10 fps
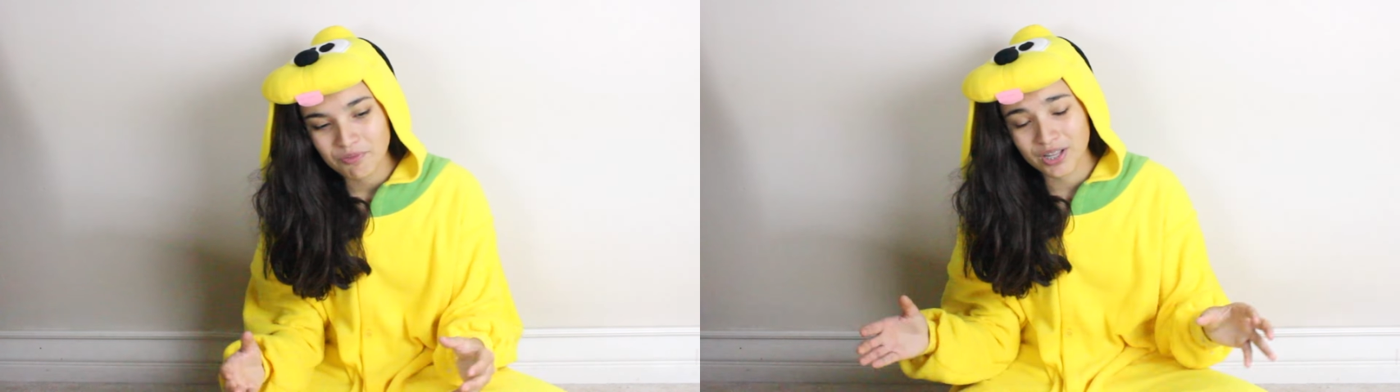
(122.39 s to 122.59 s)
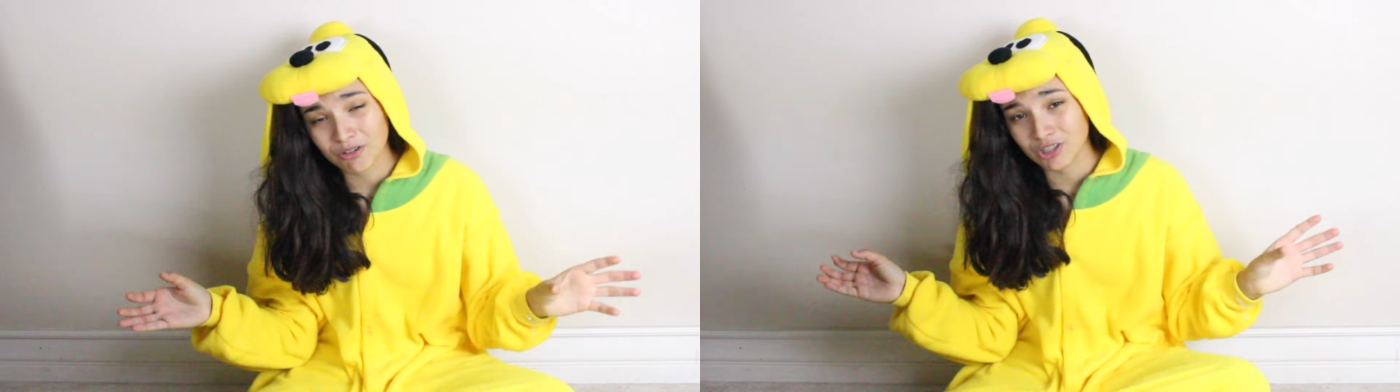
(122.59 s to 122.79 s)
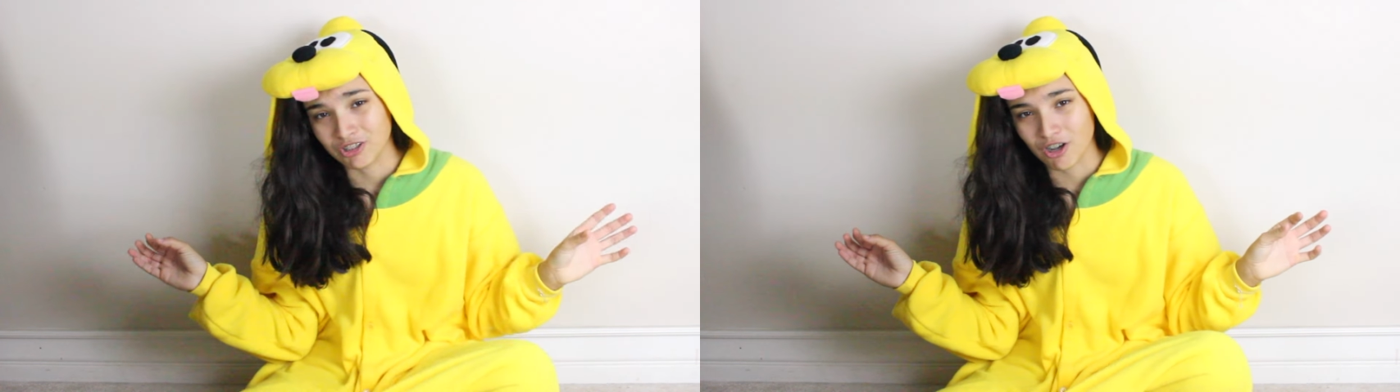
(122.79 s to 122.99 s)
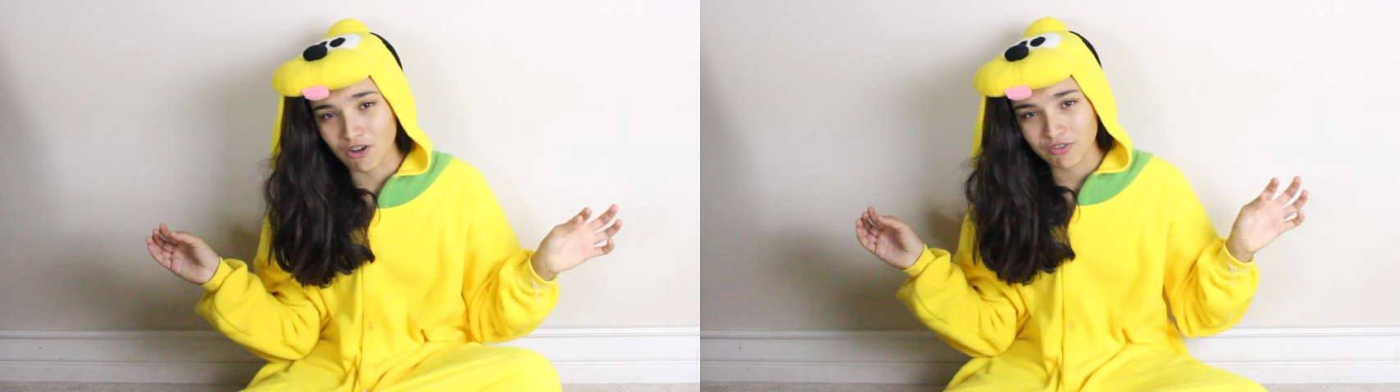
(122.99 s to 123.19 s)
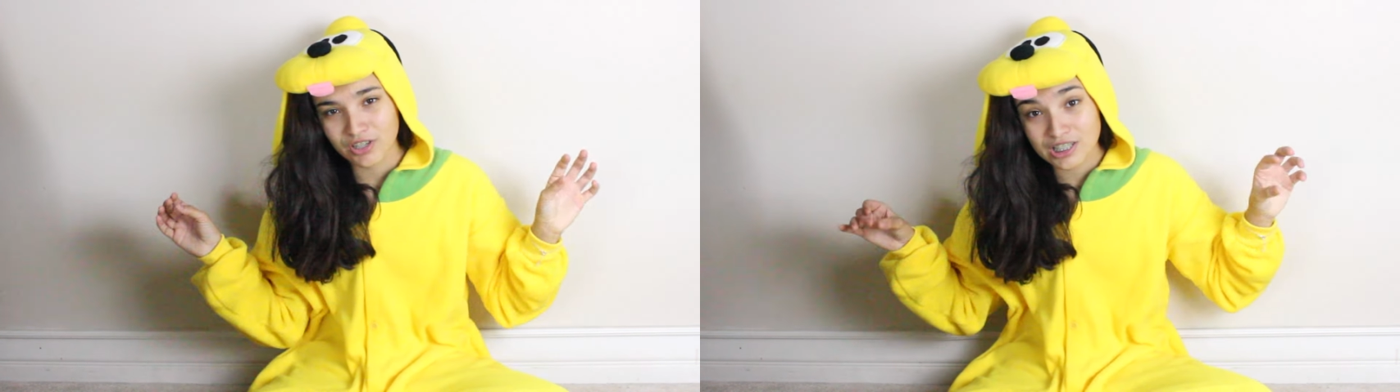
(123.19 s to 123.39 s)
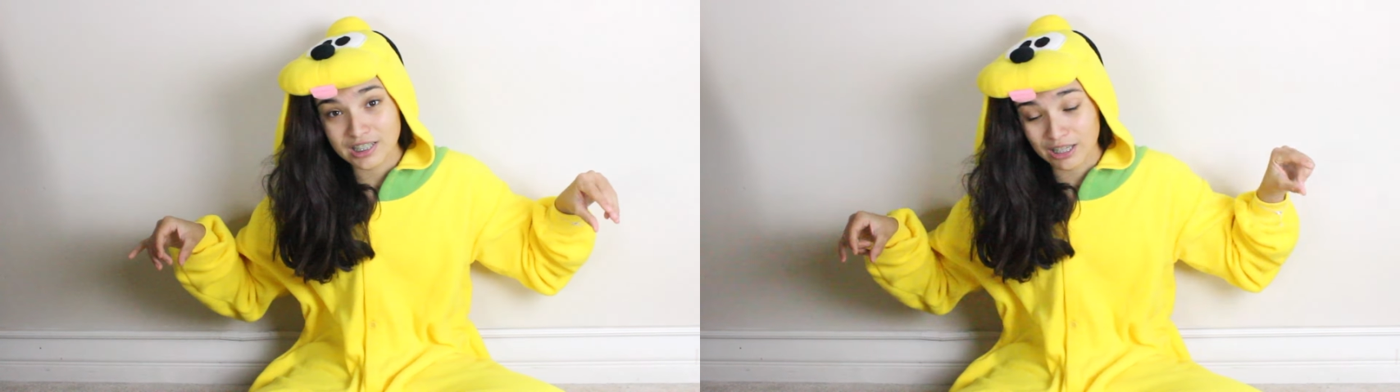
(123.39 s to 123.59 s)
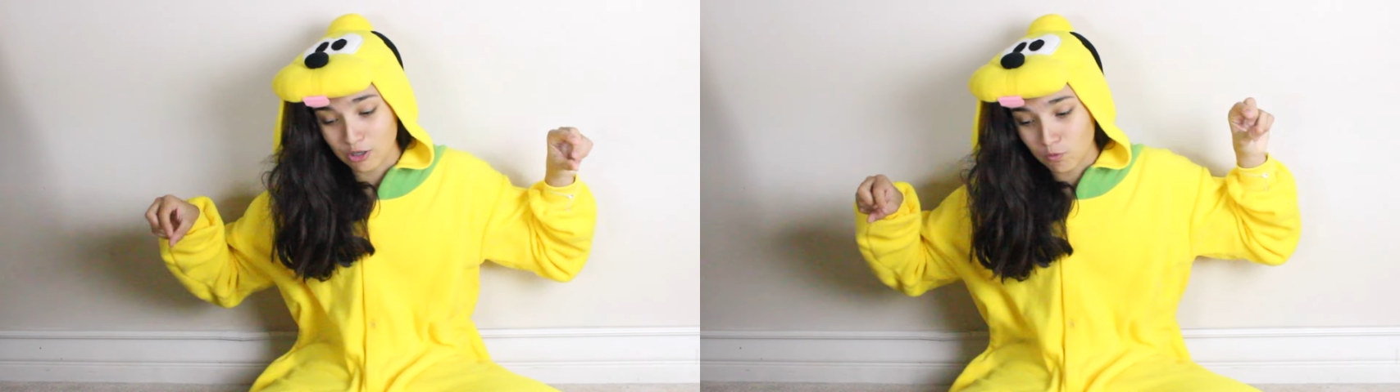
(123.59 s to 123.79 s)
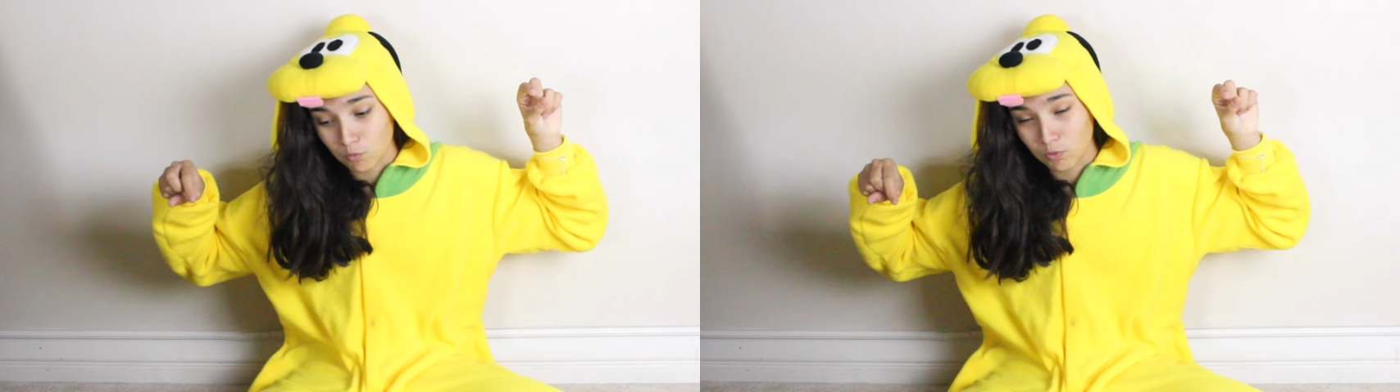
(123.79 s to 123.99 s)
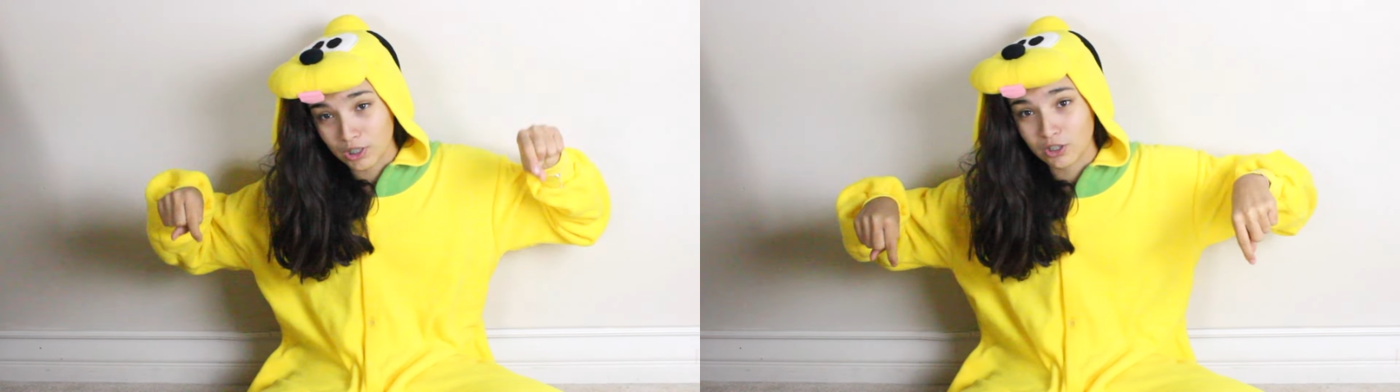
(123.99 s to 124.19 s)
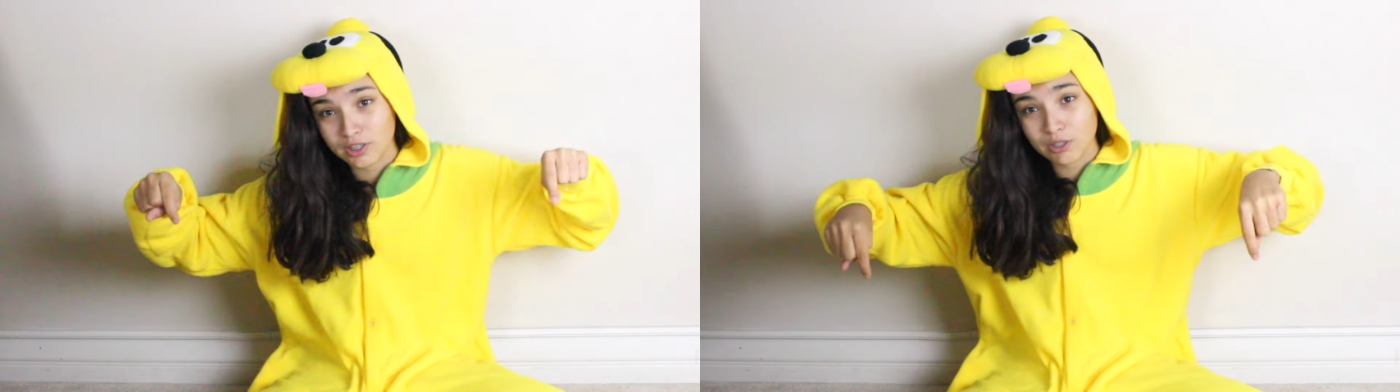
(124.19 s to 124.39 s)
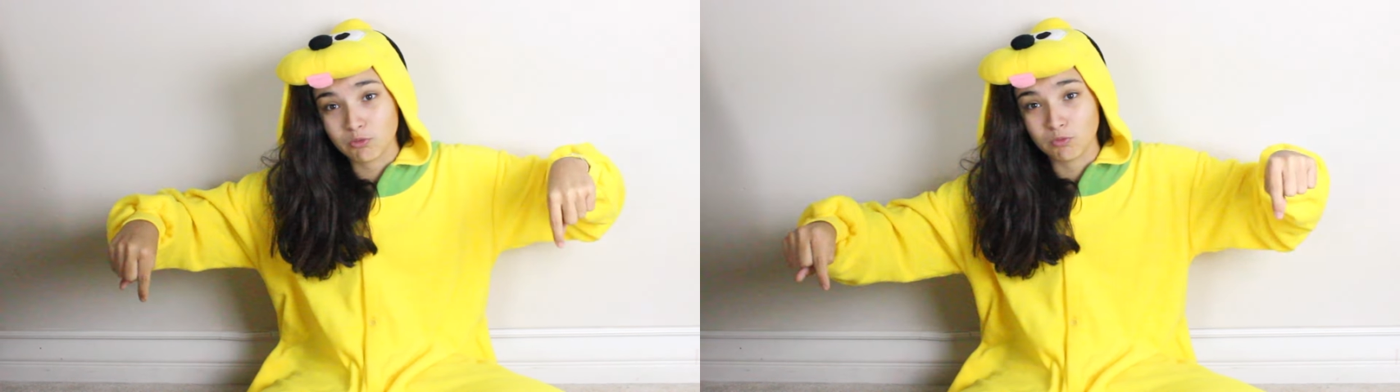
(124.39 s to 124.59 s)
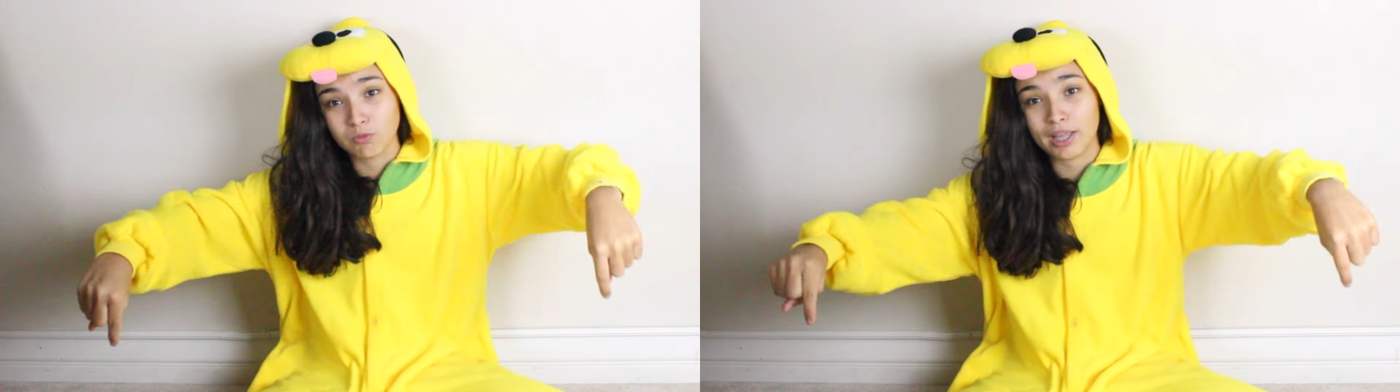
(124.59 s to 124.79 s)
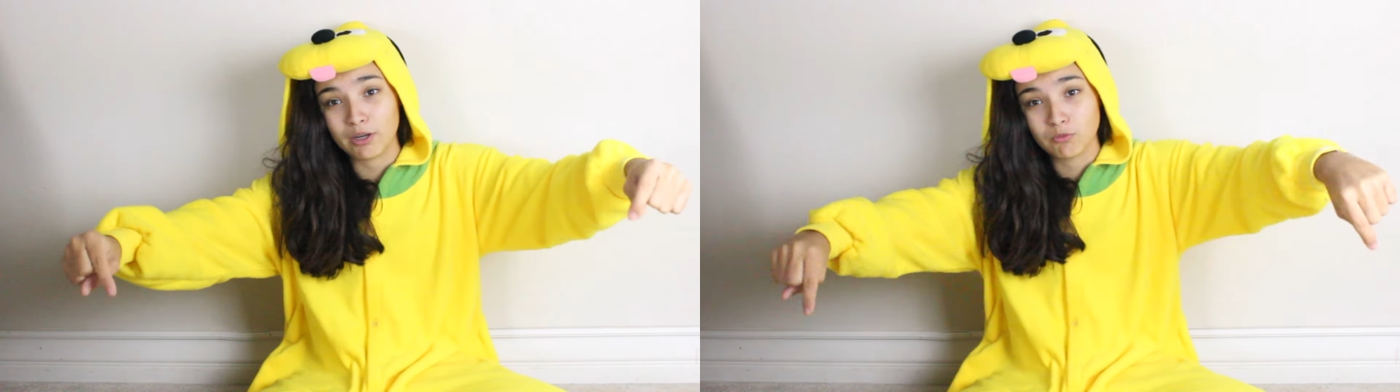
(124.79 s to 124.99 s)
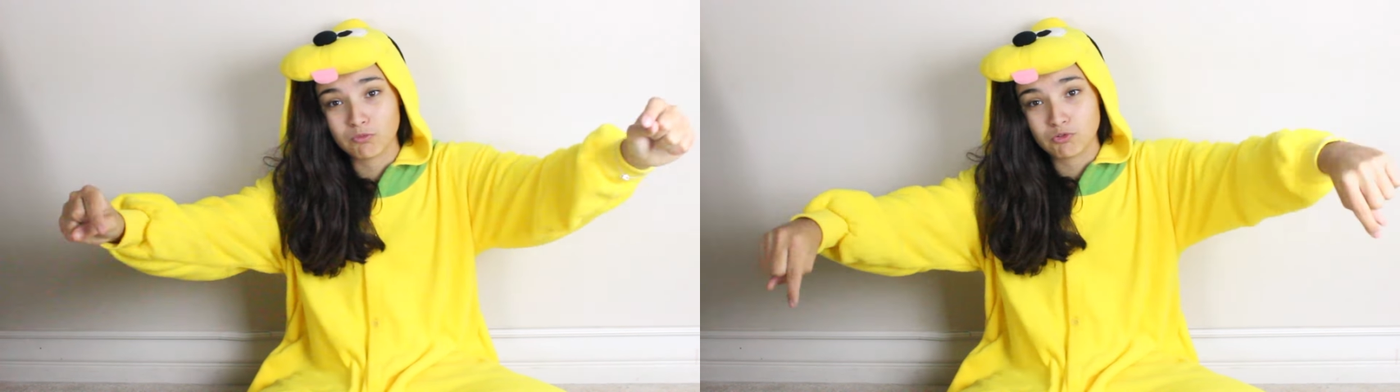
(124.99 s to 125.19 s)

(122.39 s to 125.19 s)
there were dolphins like literally like